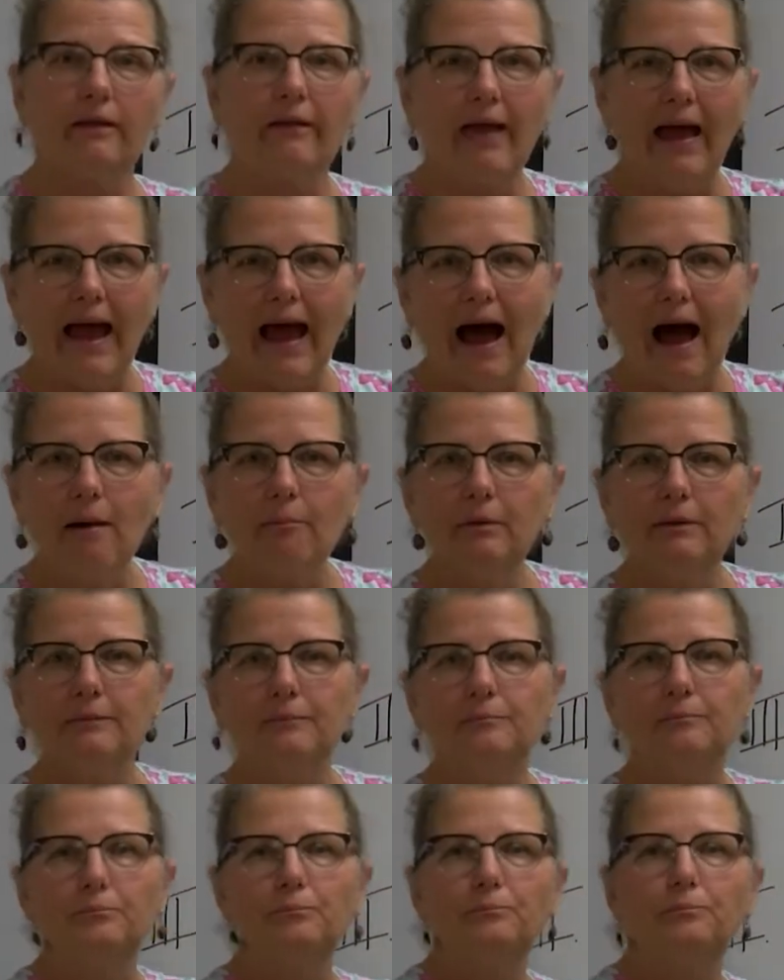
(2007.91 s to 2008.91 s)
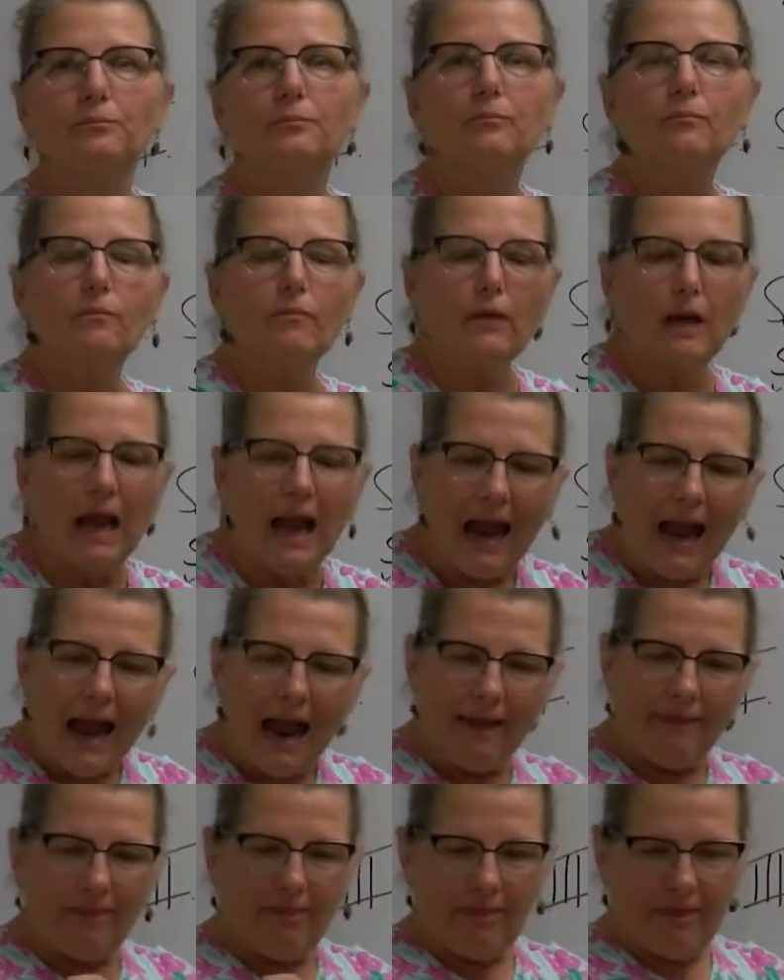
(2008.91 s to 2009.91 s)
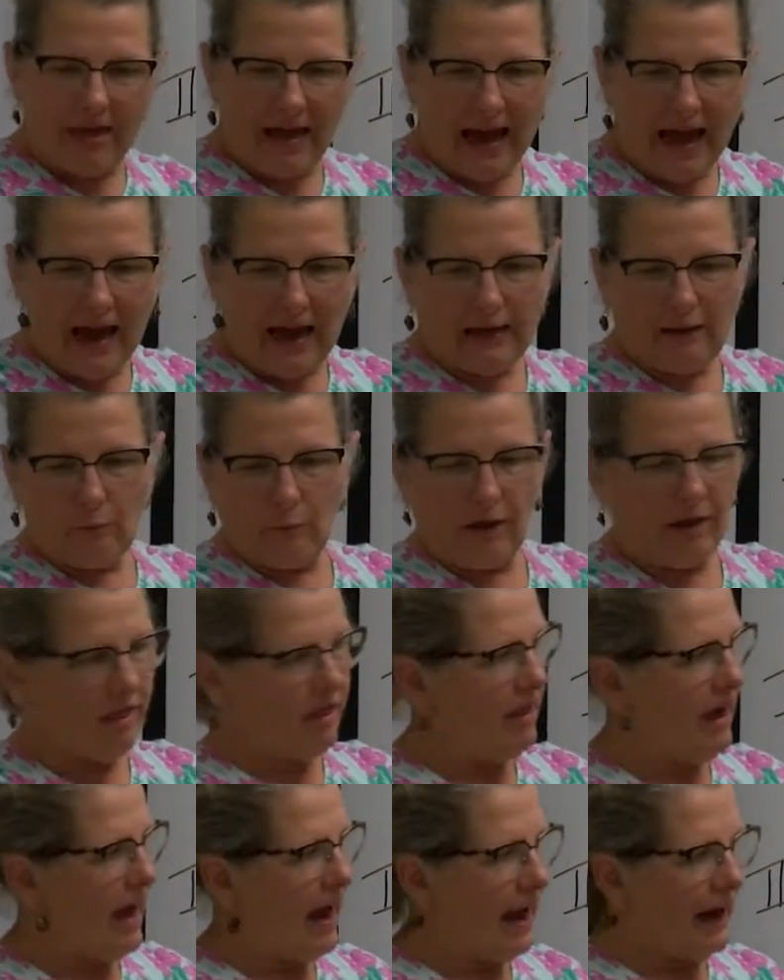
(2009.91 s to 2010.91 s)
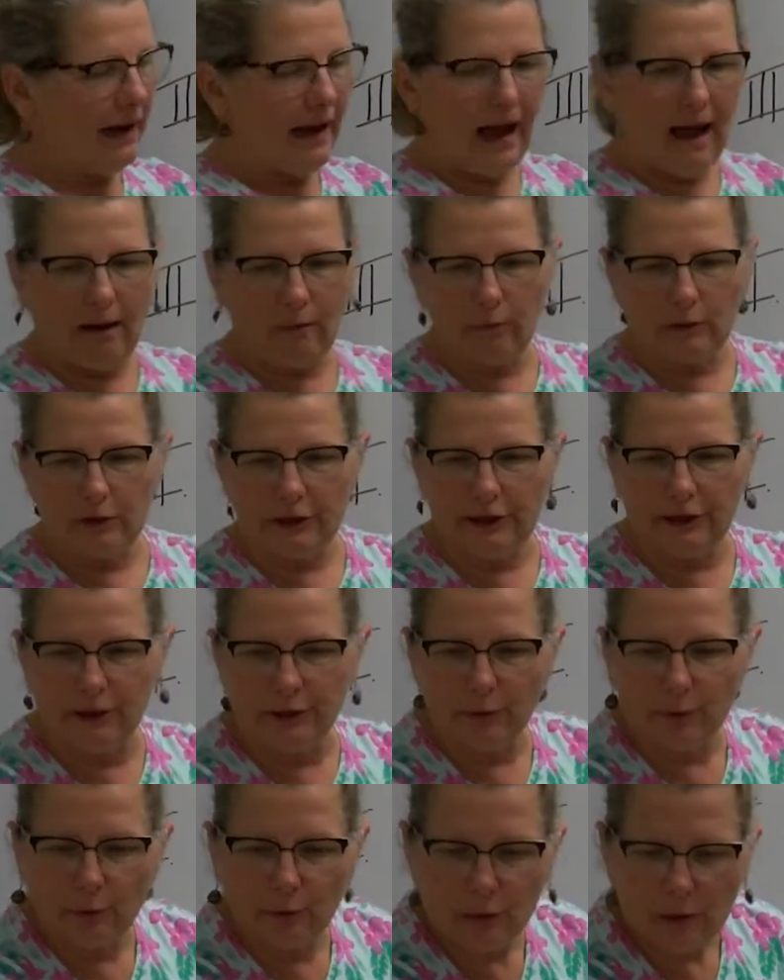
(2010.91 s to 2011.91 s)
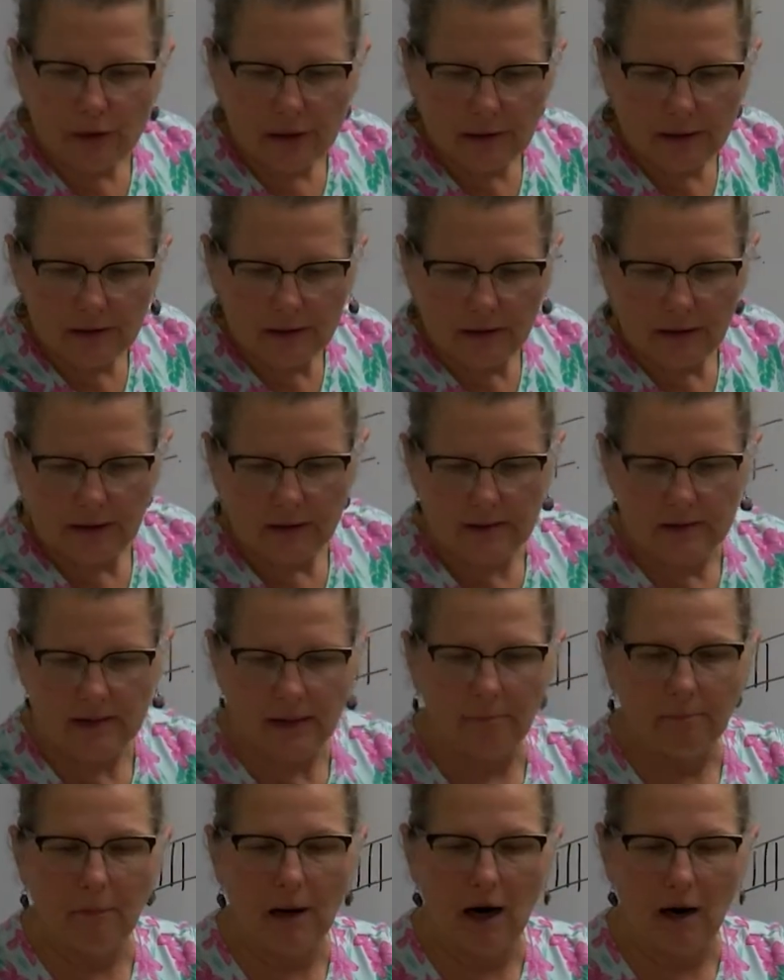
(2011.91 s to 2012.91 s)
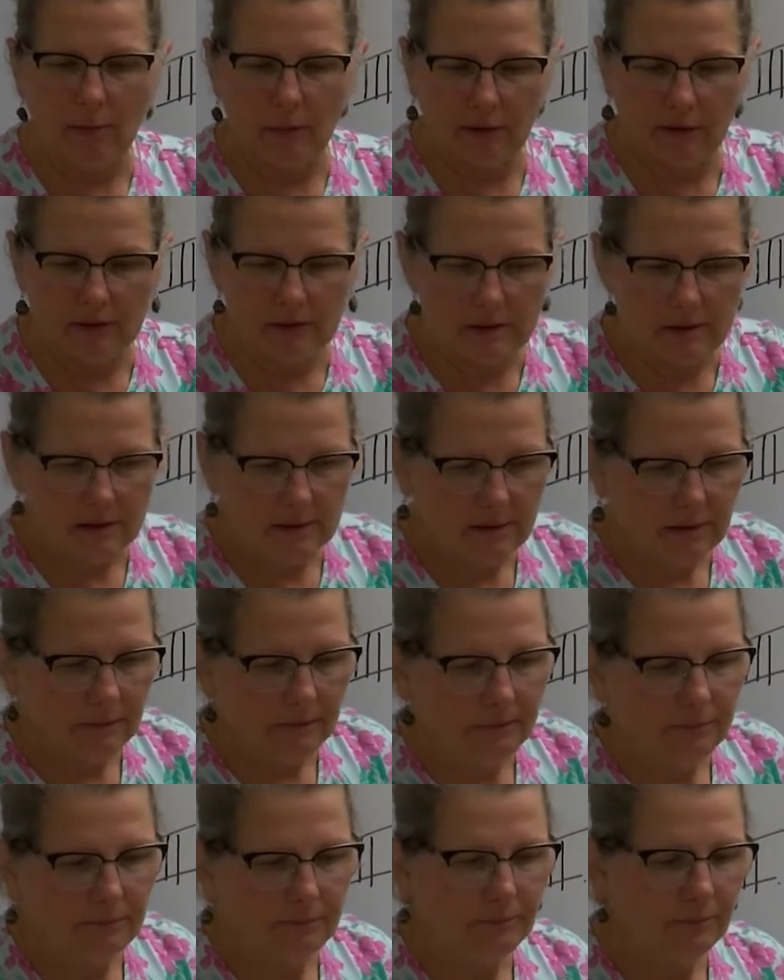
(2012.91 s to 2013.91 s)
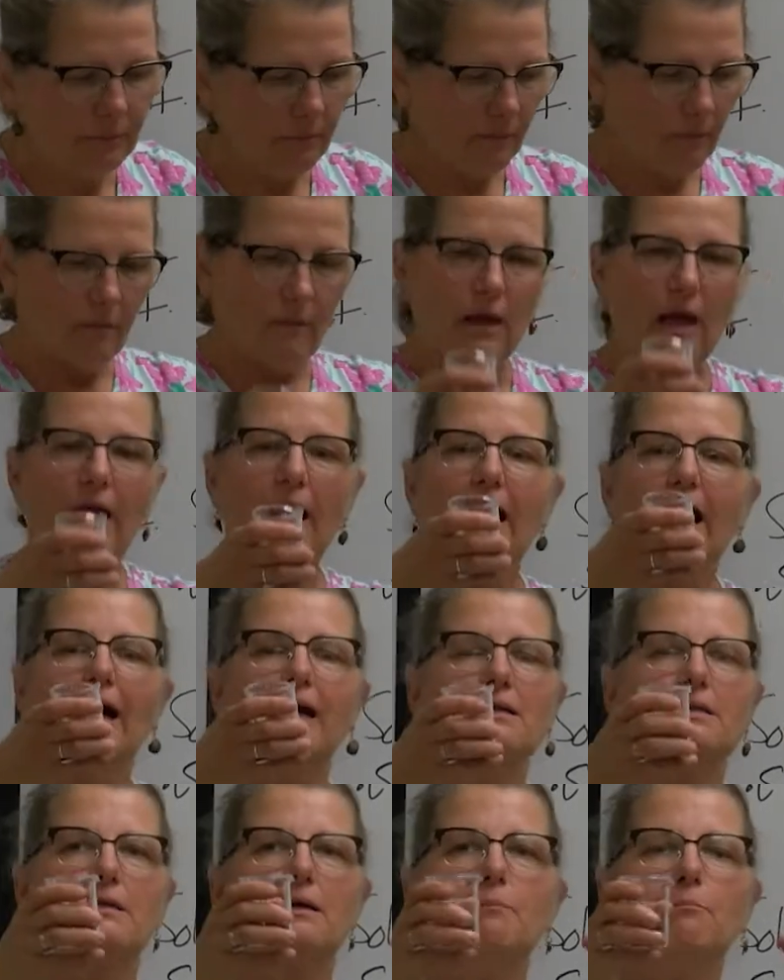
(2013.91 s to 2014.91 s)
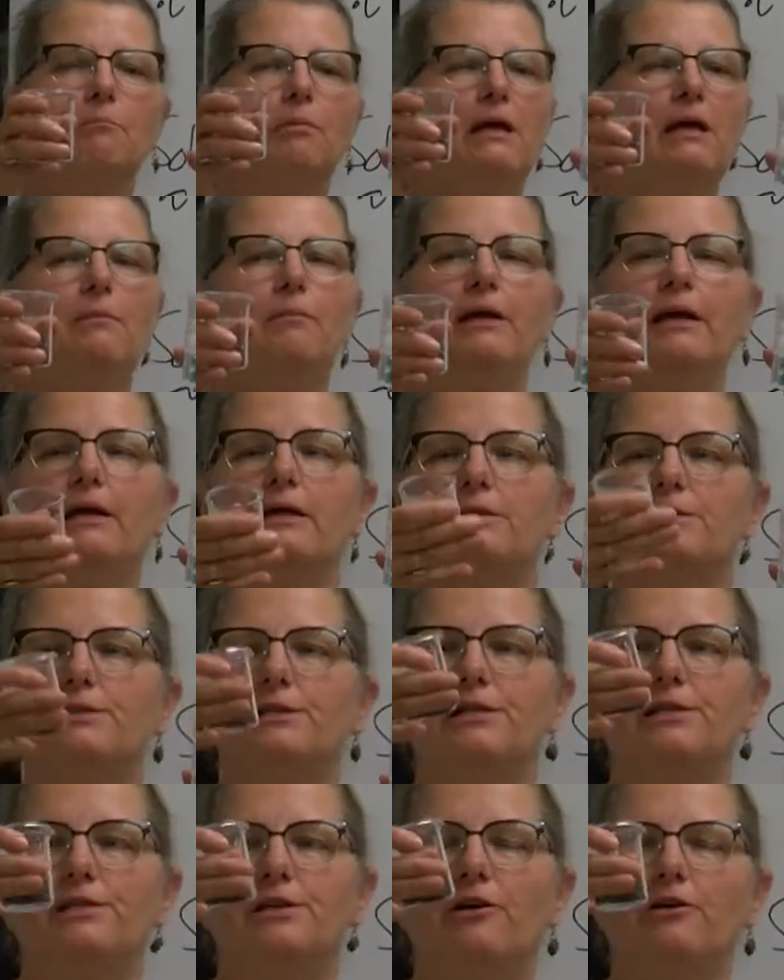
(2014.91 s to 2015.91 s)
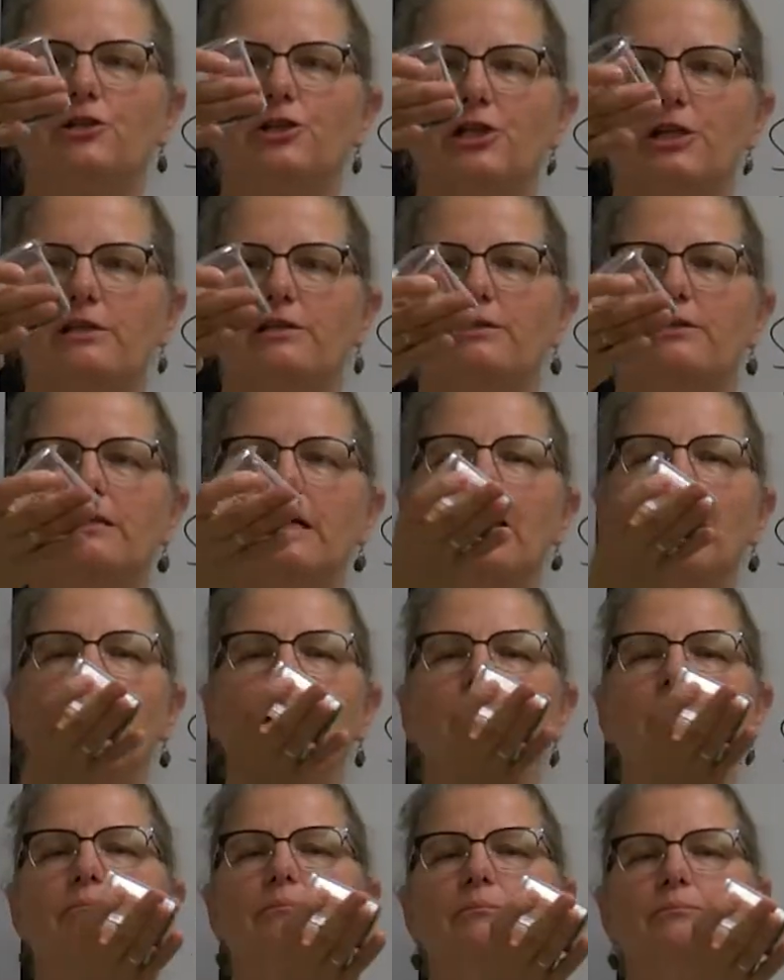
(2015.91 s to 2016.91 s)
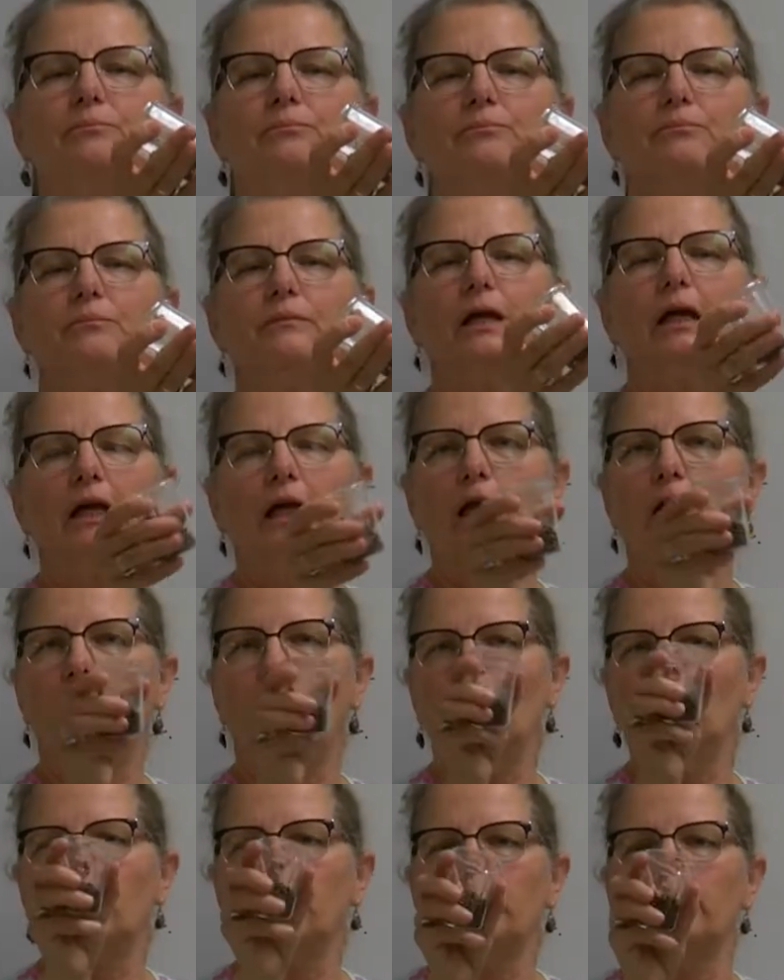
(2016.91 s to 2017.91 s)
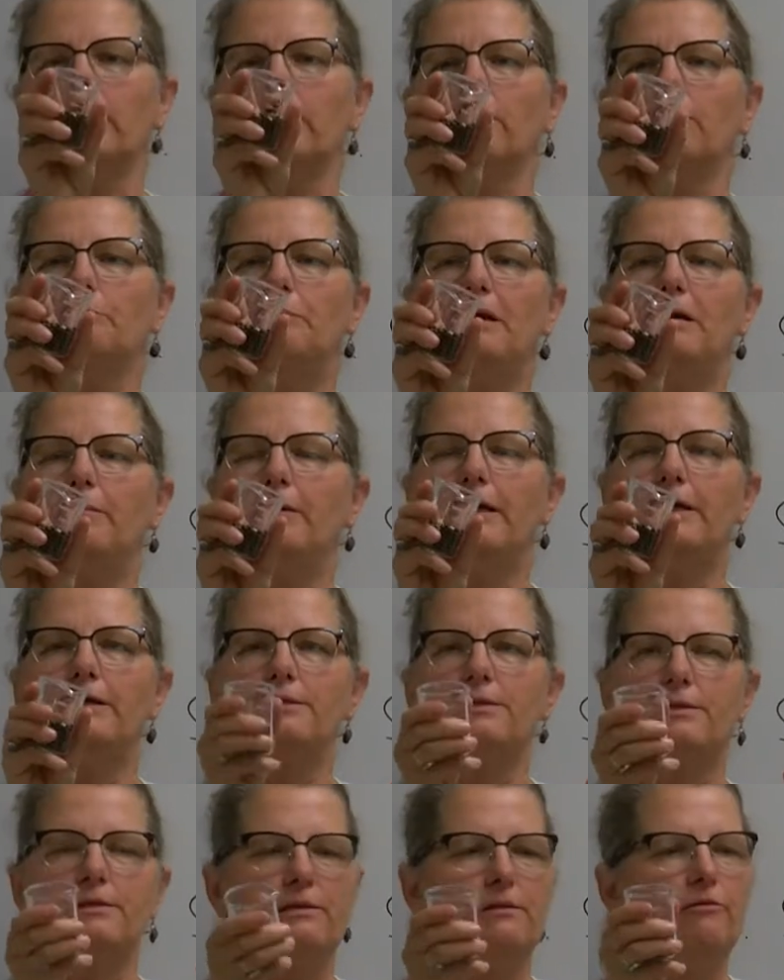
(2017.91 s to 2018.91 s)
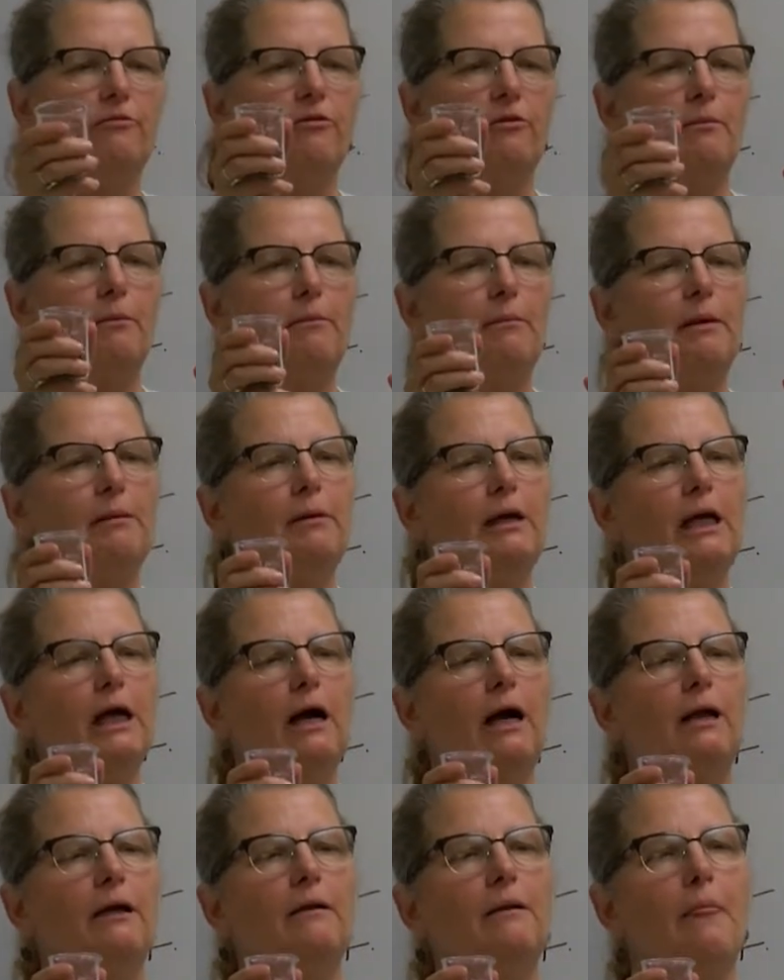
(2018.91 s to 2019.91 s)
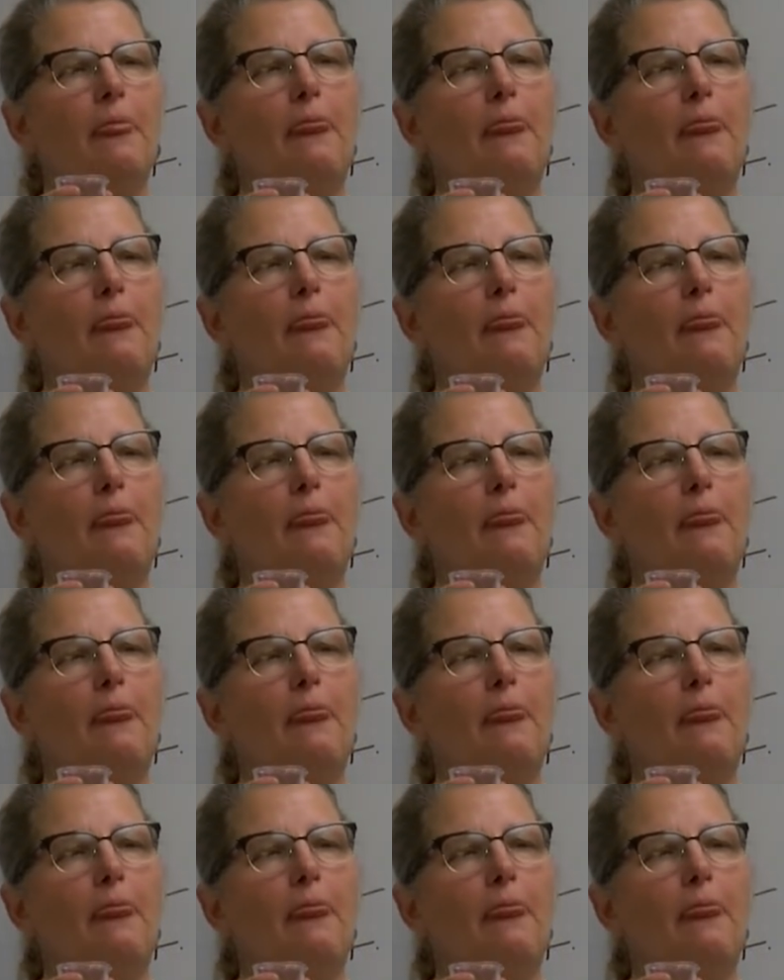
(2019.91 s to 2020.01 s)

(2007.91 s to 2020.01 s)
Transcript: lab, and with that I will use some marbles and some BBs. These are just, little BBs from a BB gun,